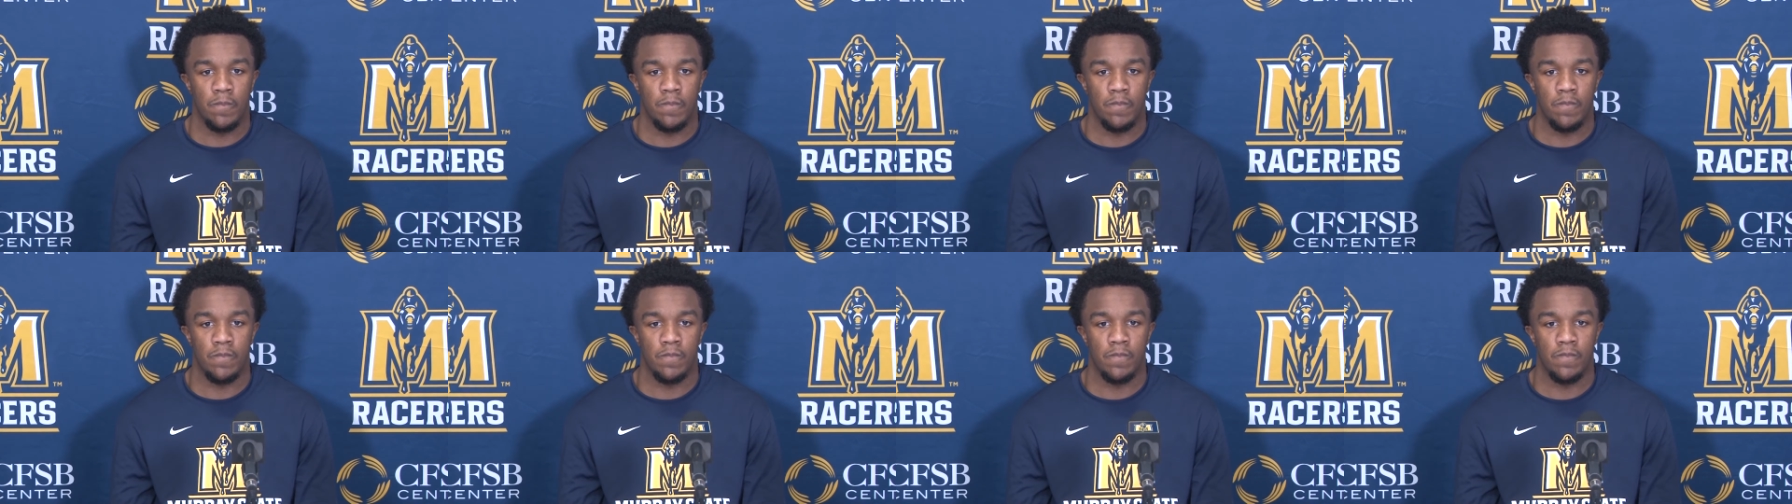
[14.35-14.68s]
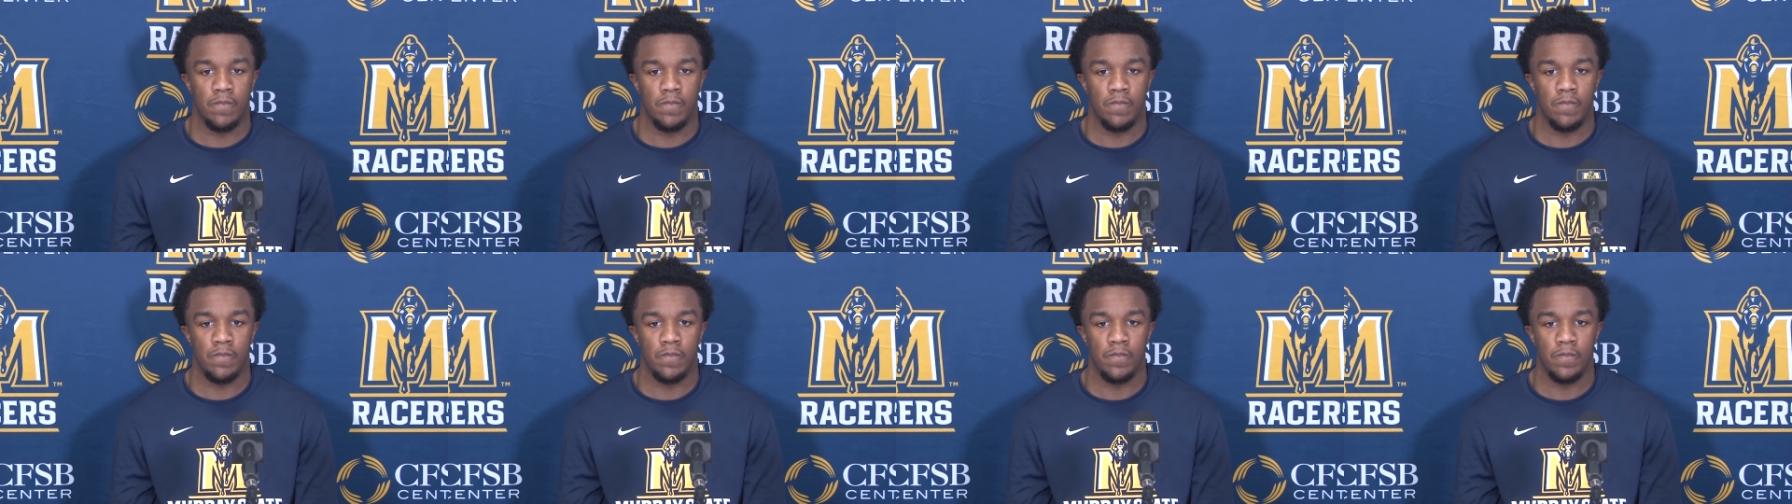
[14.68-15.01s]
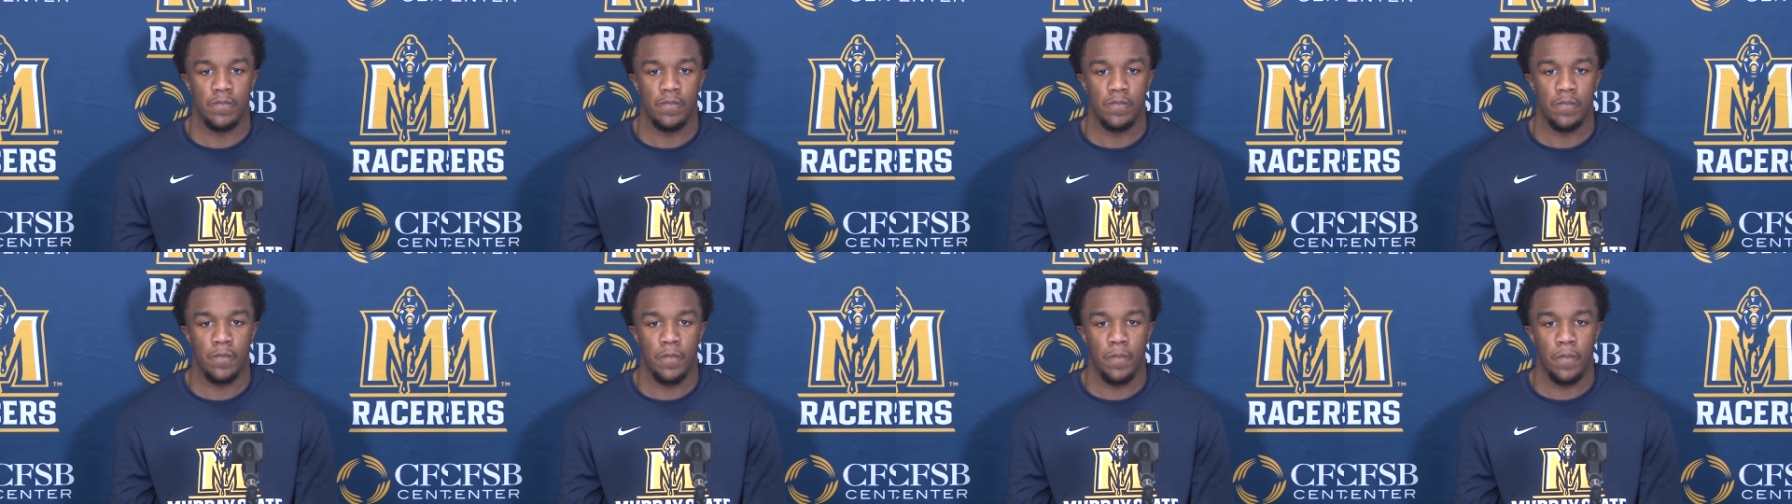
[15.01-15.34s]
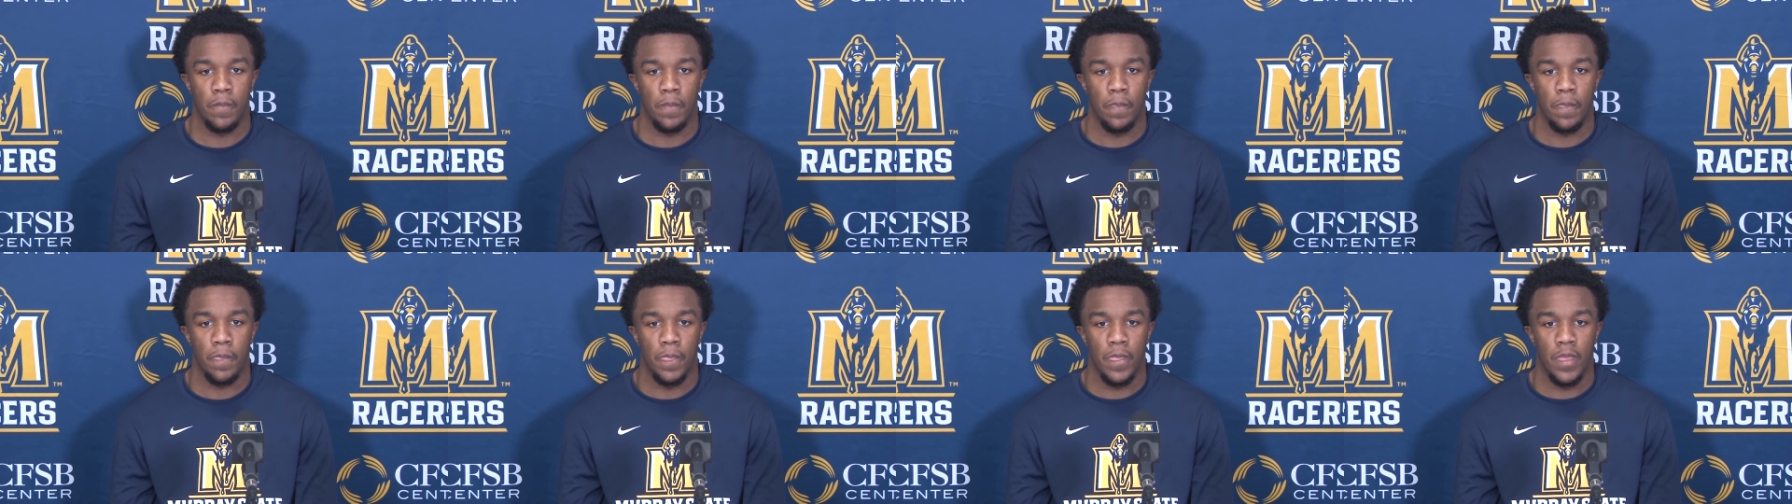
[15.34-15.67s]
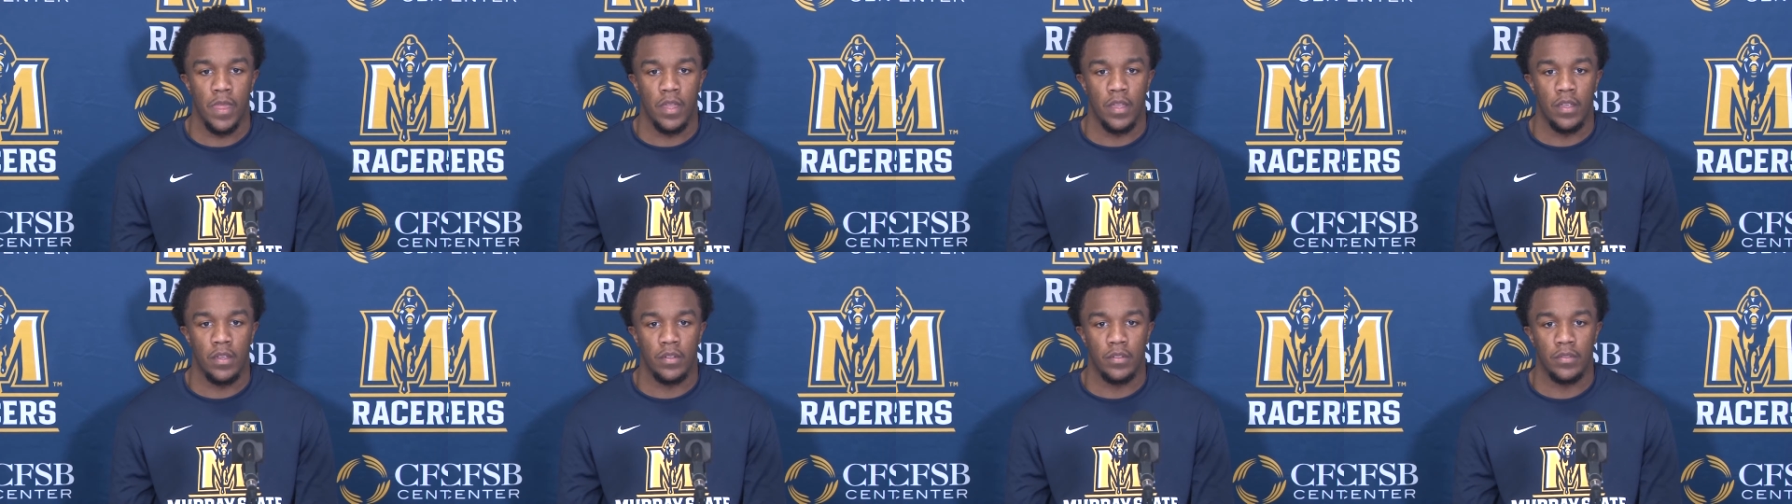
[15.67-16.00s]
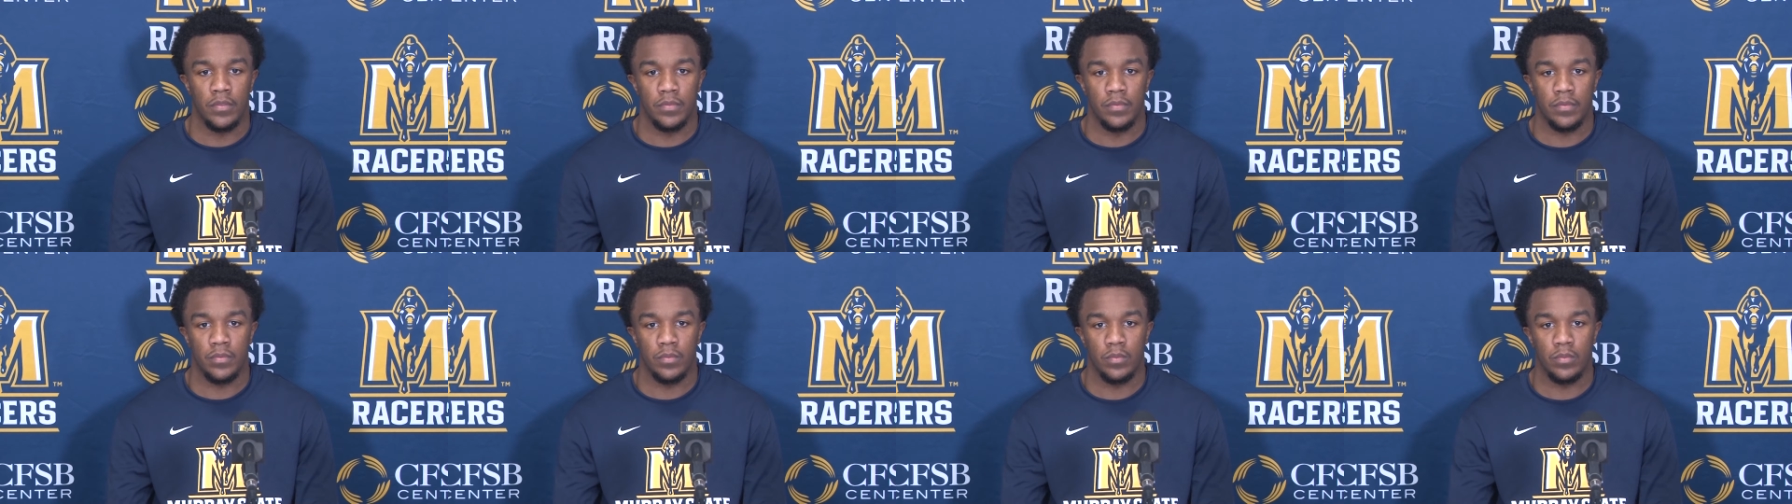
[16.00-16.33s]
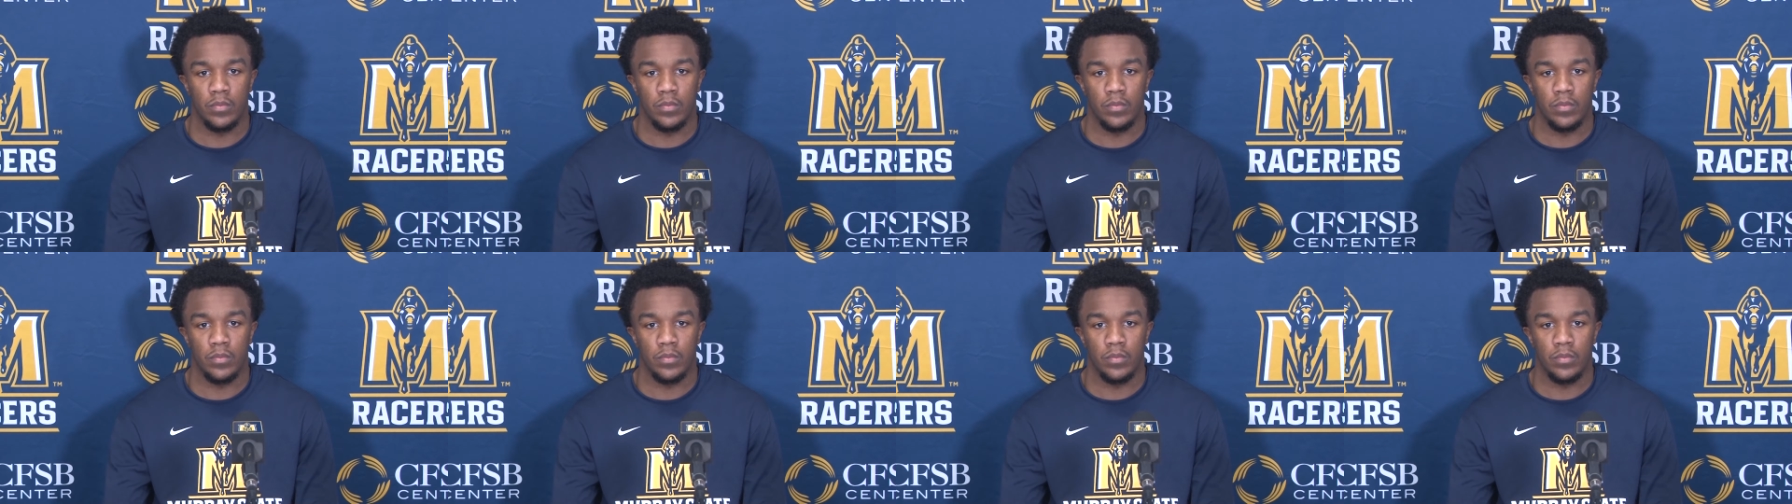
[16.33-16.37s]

What changed for you in the second half?